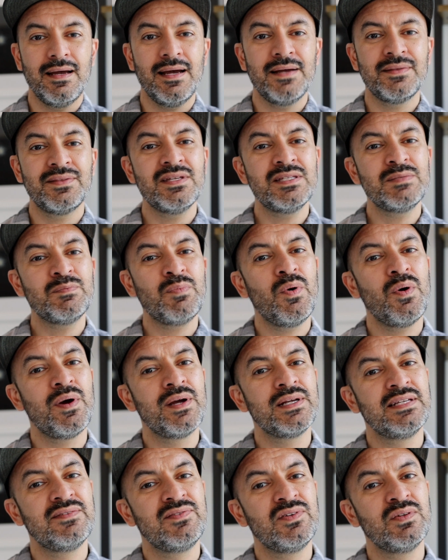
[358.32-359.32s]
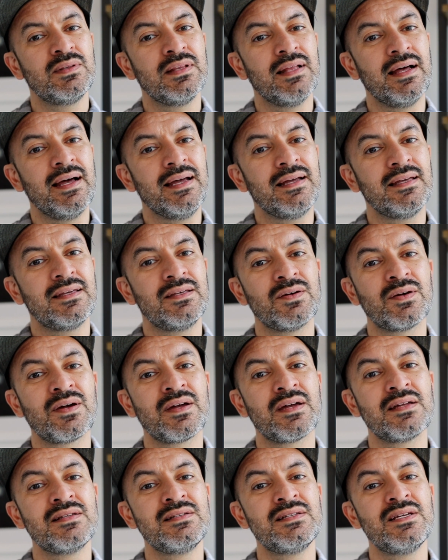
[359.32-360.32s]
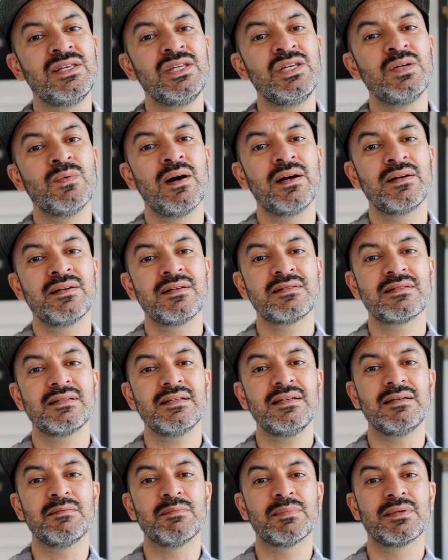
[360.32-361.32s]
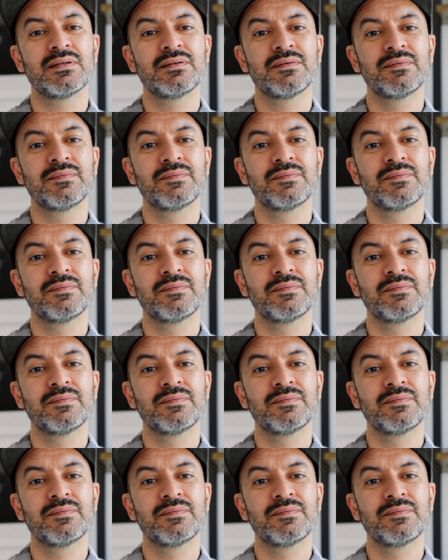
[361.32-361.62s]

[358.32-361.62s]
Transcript: At this point, if you'd like, you can continue on to sleep.